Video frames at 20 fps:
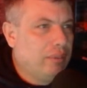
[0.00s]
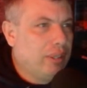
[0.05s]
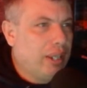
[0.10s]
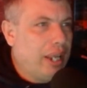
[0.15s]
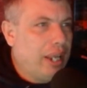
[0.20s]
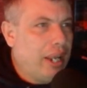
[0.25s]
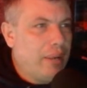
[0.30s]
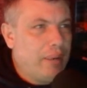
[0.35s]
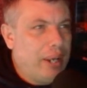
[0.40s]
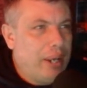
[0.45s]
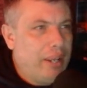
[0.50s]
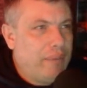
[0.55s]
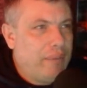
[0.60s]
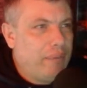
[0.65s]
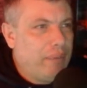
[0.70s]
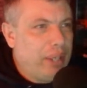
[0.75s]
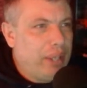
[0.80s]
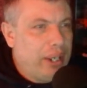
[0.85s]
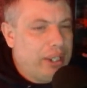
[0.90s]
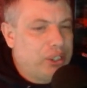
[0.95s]
And
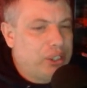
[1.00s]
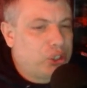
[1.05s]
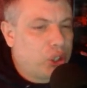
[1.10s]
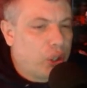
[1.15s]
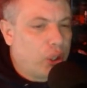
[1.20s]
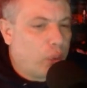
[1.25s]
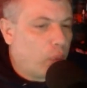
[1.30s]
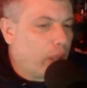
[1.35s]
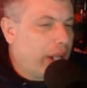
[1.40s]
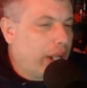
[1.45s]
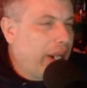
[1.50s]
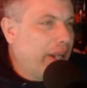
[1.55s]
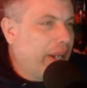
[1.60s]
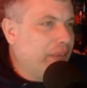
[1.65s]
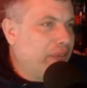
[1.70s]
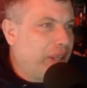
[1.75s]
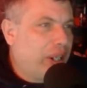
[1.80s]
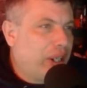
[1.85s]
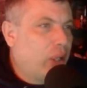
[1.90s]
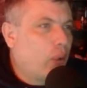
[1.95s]
it's going to
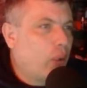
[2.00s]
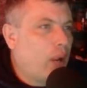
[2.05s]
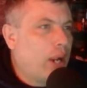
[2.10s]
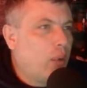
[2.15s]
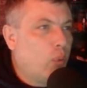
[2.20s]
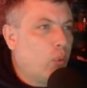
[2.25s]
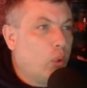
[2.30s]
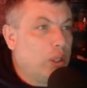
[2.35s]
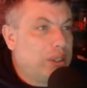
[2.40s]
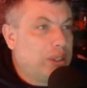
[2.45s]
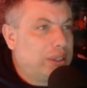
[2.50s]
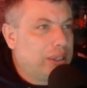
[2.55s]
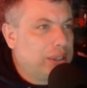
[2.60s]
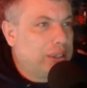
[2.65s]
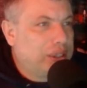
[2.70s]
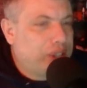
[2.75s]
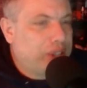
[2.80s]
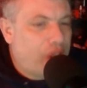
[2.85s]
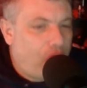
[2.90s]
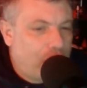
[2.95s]
reinvigorate
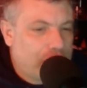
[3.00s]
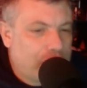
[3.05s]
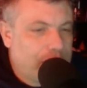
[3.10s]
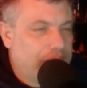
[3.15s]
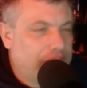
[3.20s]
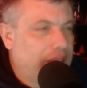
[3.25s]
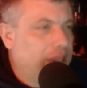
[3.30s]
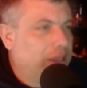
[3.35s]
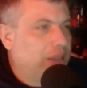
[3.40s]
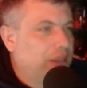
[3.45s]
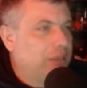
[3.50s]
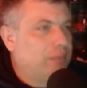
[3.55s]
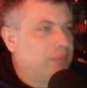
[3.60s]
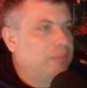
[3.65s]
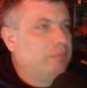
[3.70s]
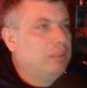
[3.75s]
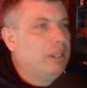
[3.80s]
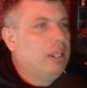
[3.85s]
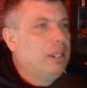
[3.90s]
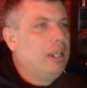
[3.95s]
Woodson's narcissism
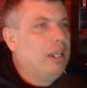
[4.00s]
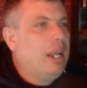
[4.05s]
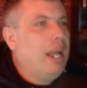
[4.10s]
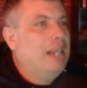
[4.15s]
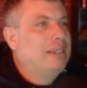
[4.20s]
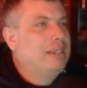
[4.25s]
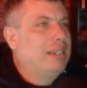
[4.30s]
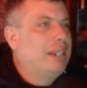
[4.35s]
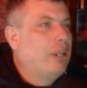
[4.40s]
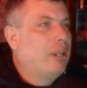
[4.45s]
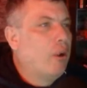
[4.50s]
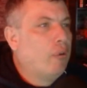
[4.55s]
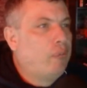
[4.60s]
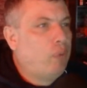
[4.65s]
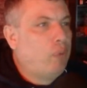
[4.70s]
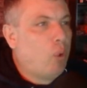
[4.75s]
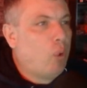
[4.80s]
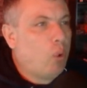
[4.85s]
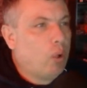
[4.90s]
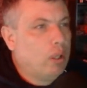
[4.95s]
as they go
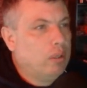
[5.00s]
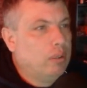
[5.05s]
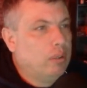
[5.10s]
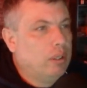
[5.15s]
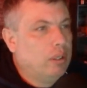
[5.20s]
forward.